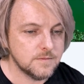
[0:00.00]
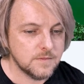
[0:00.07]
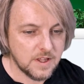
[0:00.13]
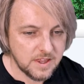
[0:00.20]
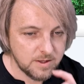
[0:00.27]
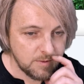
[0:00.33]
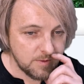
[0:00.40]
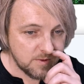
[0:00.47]

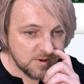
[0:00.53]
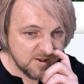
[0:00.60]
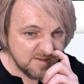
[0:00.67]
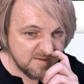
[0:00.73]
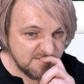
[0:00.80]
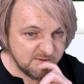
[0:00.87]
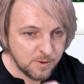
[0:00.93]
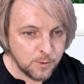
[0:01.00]
And then we've got
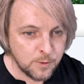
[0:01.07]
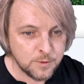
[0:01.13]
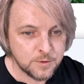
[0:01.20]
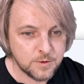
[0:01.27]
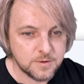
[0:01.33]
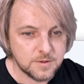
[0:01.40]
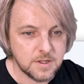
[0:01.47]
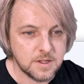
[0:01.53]
all
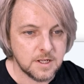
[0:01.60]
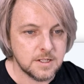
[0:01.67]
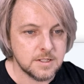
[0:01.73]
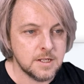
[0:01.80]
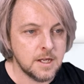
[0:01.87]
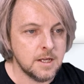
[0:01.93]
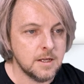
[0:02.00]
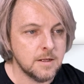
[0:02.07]
sorts of things
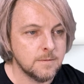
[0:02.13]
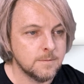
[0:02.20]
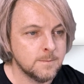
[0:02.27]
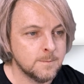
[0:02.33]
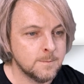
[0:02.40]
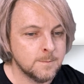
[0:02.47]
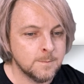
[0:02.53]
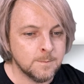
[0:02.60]
here.
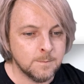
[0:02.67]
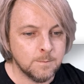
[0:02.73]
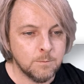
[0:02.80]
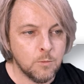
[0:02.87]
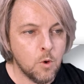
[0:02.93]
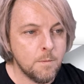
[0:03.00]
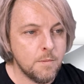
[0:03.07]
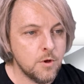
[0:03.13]

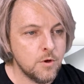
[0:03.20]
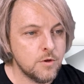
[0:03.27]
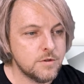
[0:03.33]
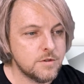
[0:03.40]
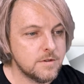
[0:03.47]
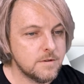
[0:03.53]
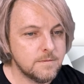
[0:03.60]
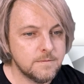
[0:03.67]
More birds.